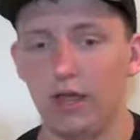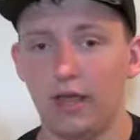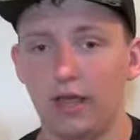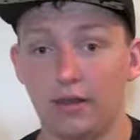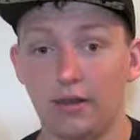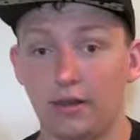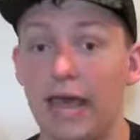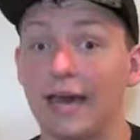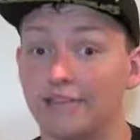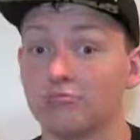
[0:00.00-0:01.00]
And
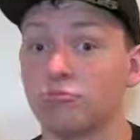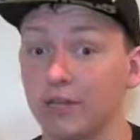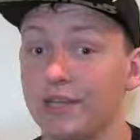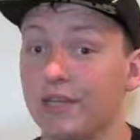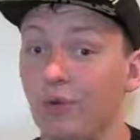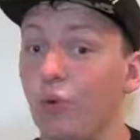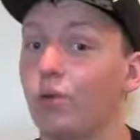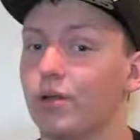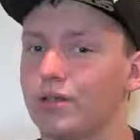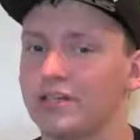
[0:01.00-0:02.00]
that is really
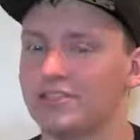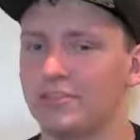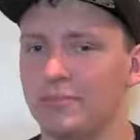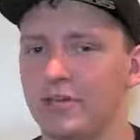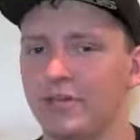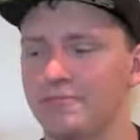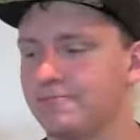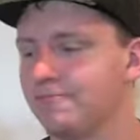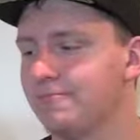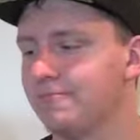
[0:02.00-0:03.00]
cool, at least to me.
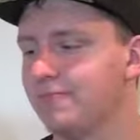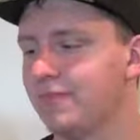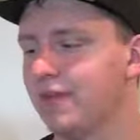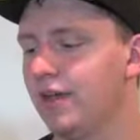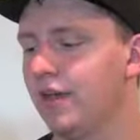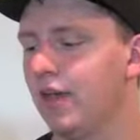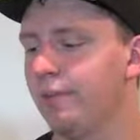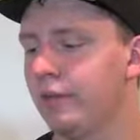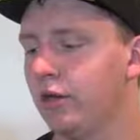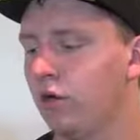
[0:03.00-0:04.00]

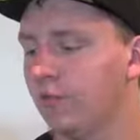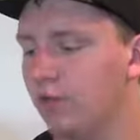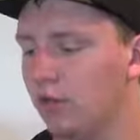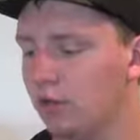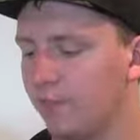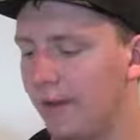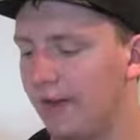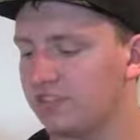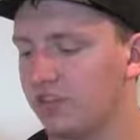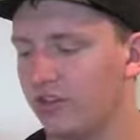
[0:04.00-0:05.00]
But you know what, if you can look
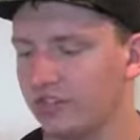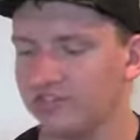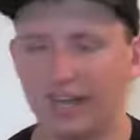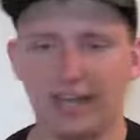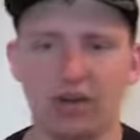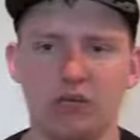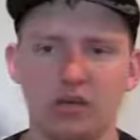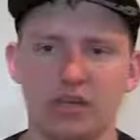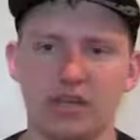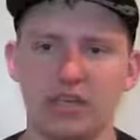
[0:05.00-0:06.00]
past it, you can just kick it over
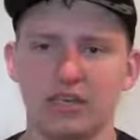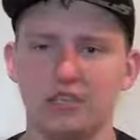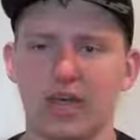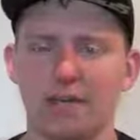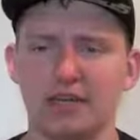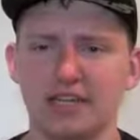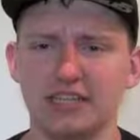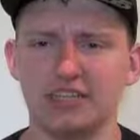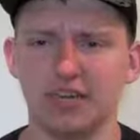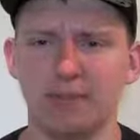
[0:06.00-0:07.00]
to the
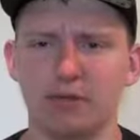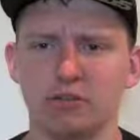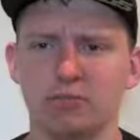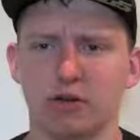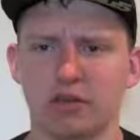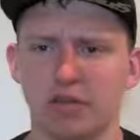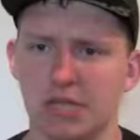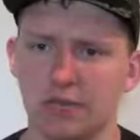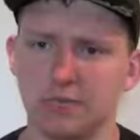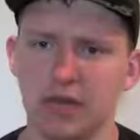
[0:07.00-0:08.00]
Japanese dub and put on the
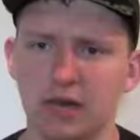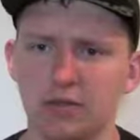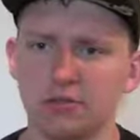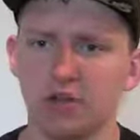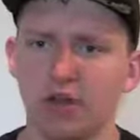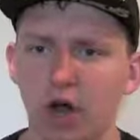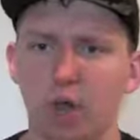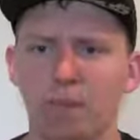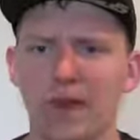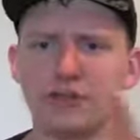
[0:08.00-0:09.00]
subtitles.
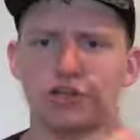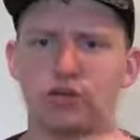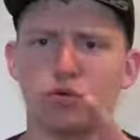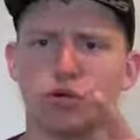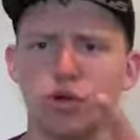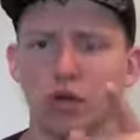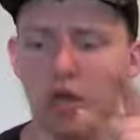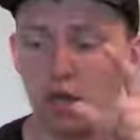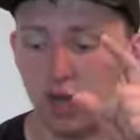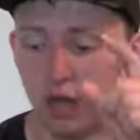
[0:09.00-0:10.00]
Oh, that too.
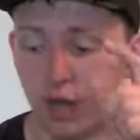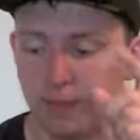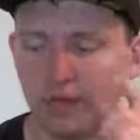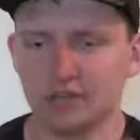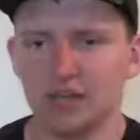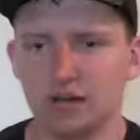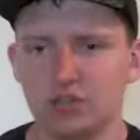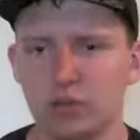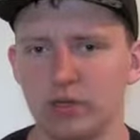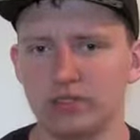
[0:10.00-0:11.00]
Because I was
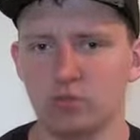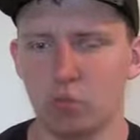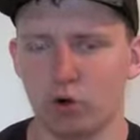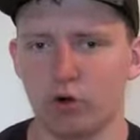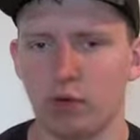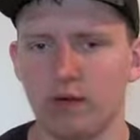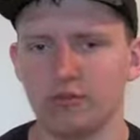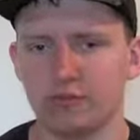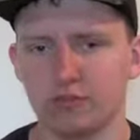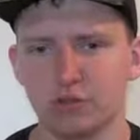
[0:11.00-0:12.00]
doing some work when I
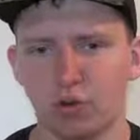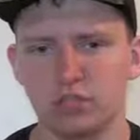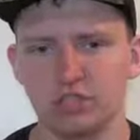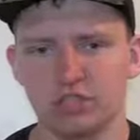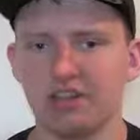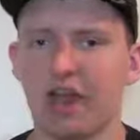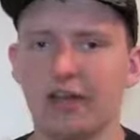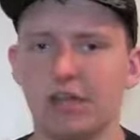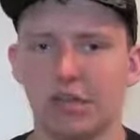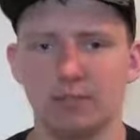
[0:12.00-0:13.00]
was first watching this, I had
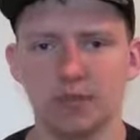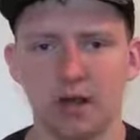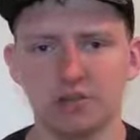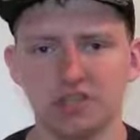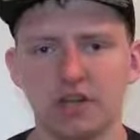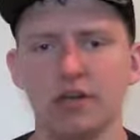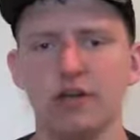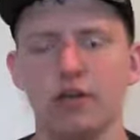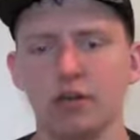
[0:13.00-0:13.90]
the subtitles on.